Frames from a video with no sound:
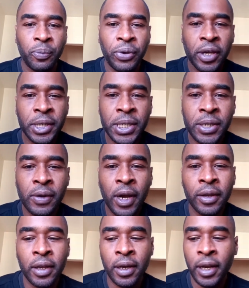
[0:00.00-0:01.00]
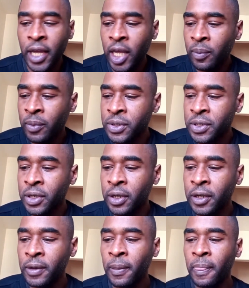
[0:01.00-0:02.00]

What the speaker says: picture and the name is good.